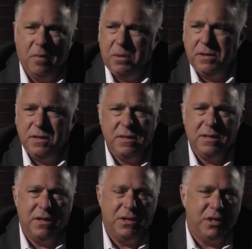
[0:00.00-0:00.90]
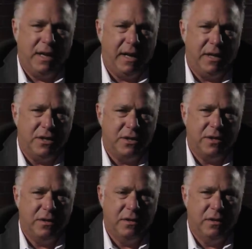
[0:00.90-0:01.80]
But this doesn't
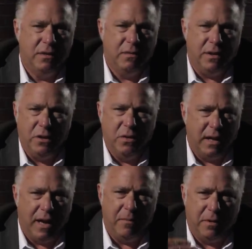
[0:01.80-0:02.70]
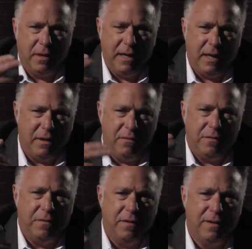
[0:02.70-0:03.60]
change what you and I
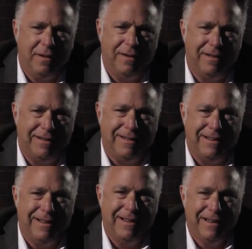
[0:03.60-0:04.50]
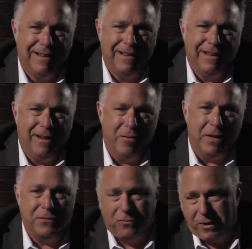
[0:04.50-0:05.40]
believe.
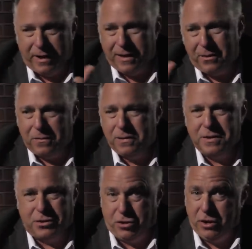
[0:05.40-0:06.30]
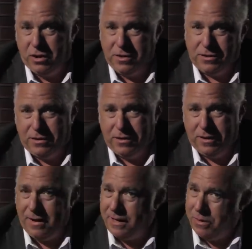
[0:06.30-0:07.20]
Everybody's freaking out over this synod on
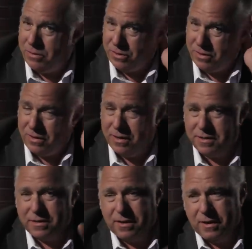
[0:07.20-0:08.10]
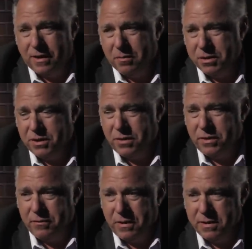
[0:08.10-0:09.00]
synodality where they're going to listen. But you know
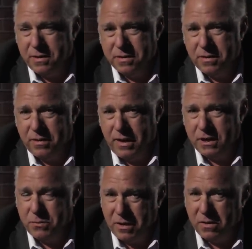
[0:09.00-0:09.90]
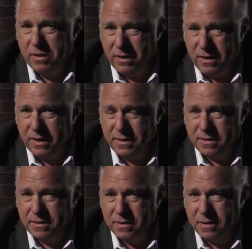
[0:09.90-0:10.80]
what, friends? Here's the thing. As we go into
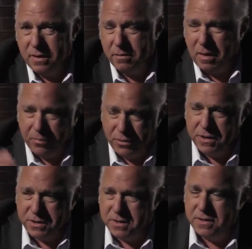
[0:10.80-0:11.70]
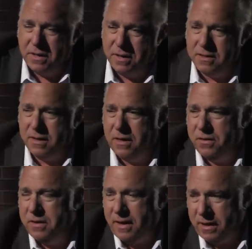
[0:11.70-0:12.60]
this, my priest just said this the
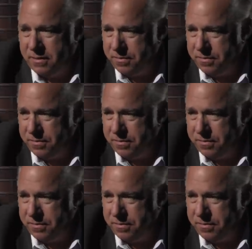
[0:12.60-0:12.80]
other day.